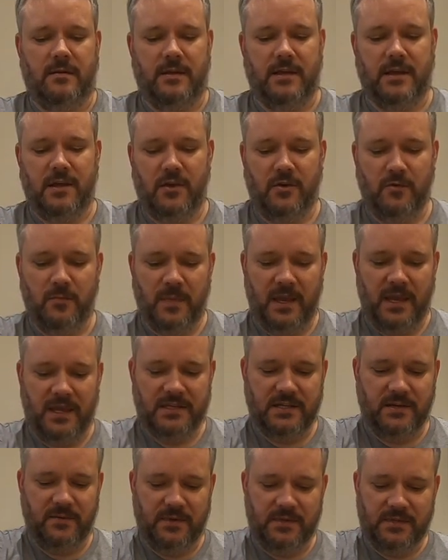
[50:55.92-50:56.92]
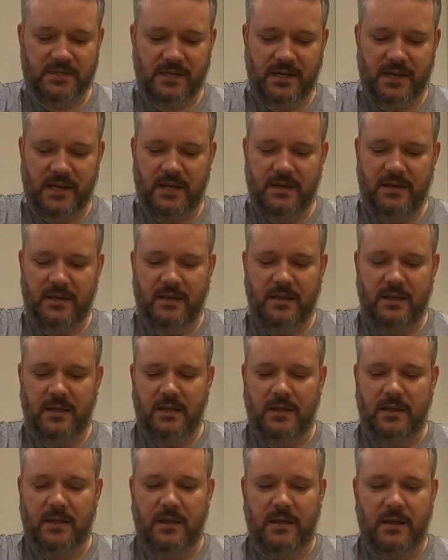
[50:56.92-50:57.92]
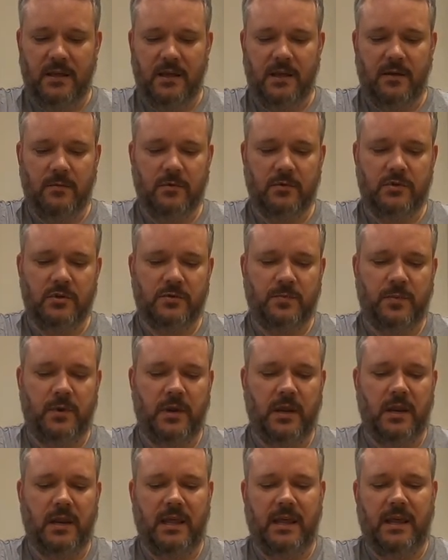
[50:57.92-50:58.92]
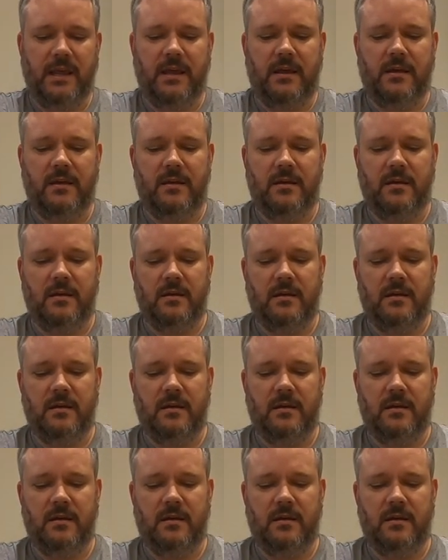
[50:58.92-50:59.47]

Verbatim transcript: Thank you Maisie once again. And we'll just put a layer